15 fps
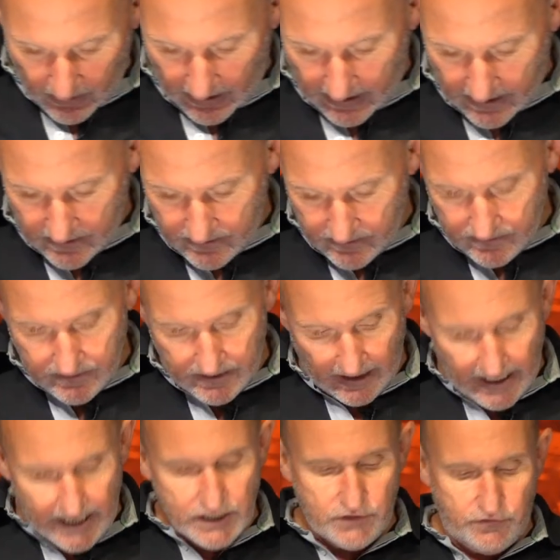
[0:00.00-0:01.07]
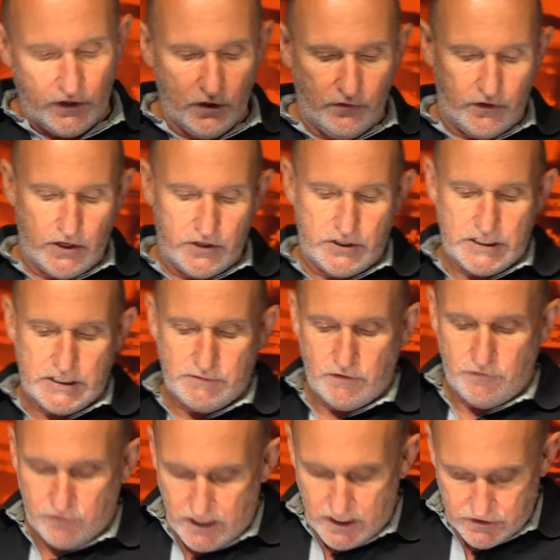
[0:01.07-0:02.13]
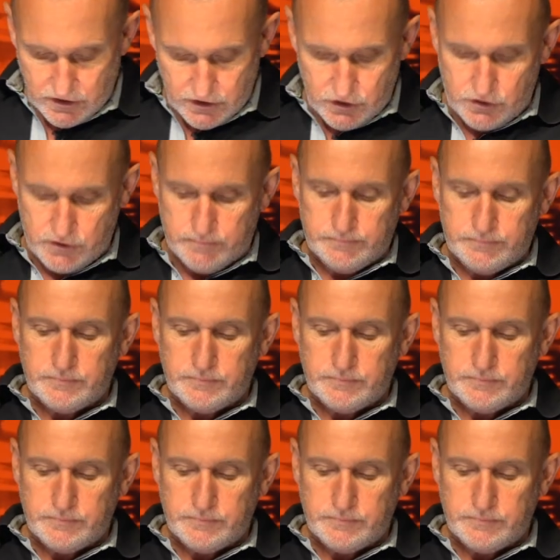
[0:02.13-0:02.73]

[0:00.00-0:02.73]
And the last few verses of Ephesians,